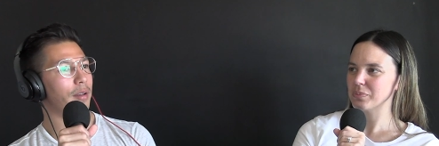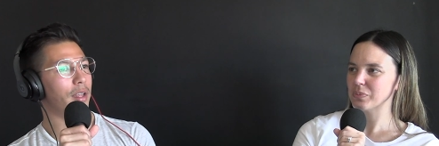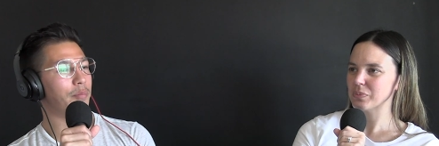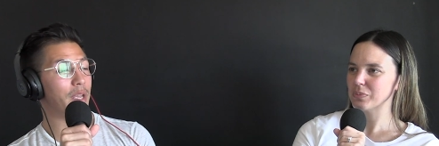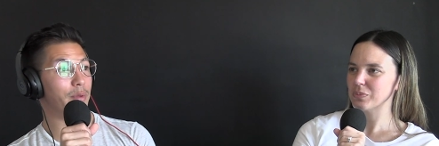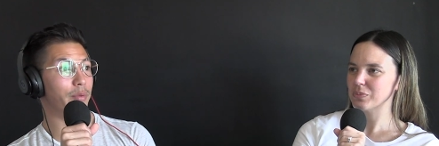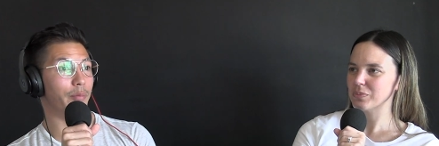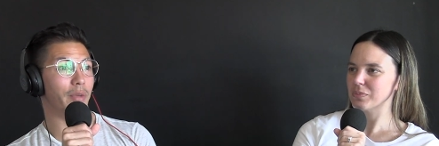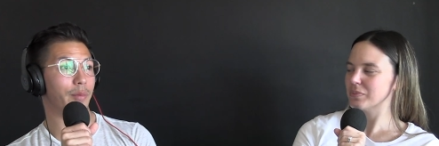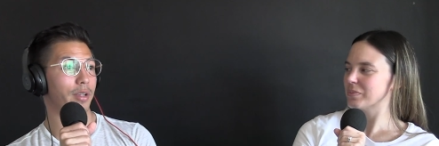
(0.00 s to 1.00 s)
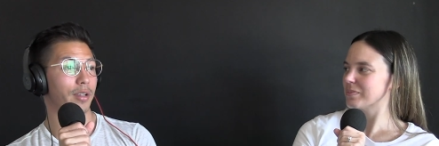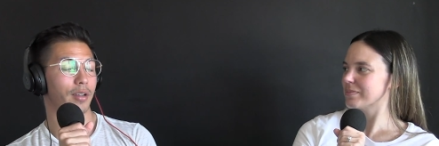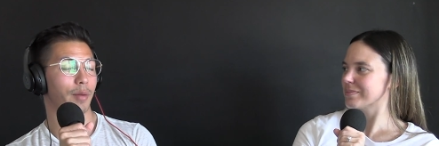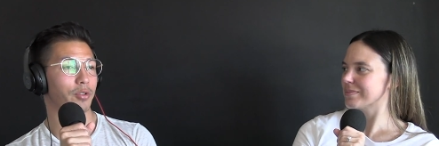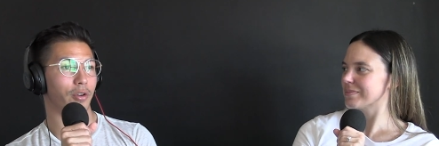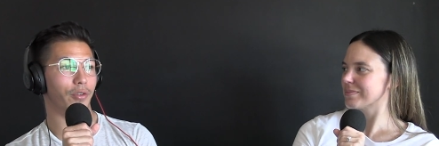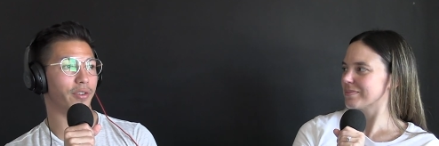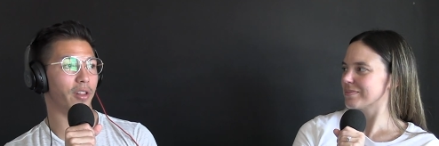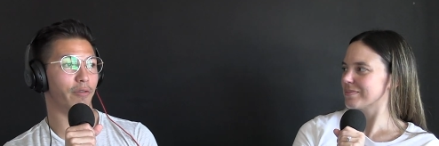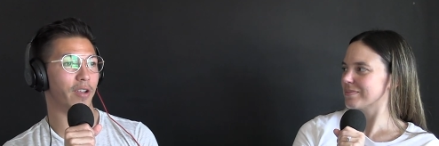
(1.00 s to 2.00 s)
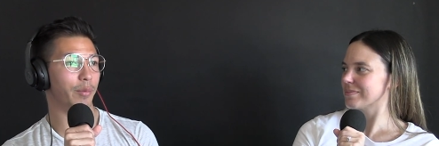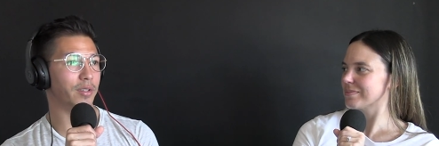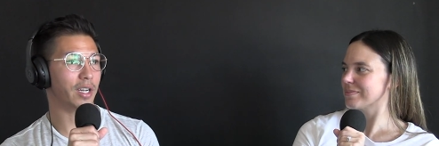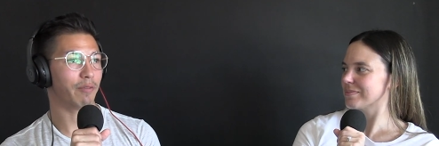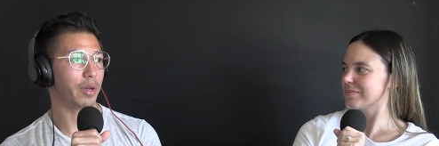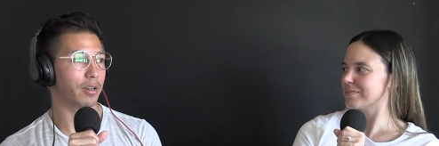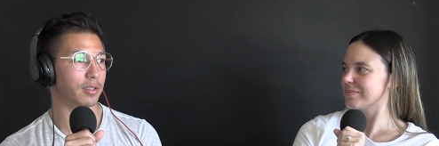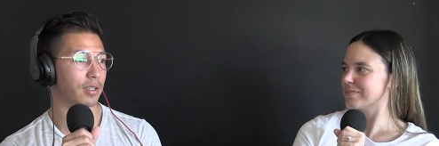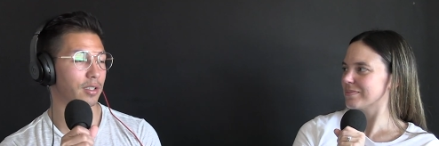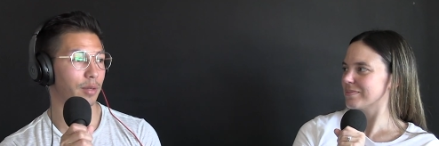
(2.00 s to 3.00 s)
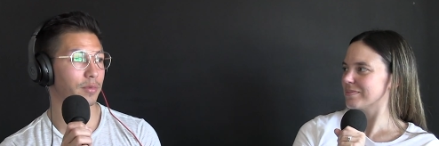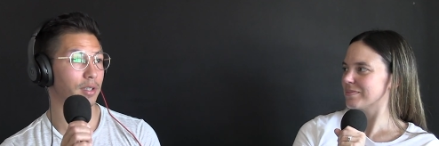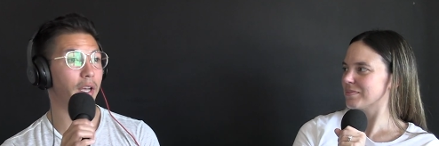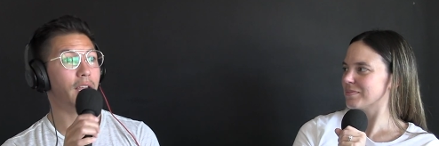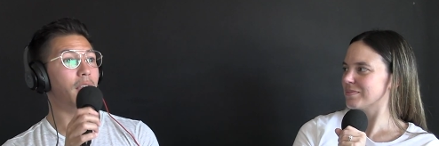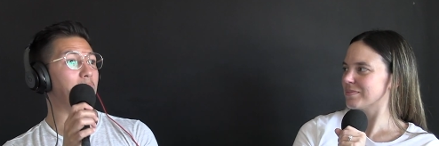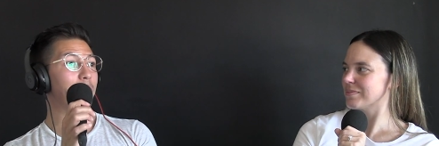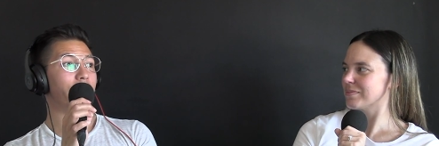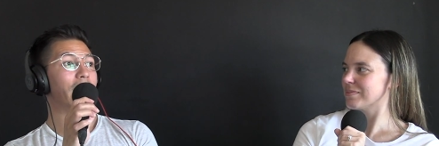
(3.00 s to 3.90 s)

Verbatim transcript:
Speaker 1: And maybe, maybe I'm sure there's other families that have better systems. Maybe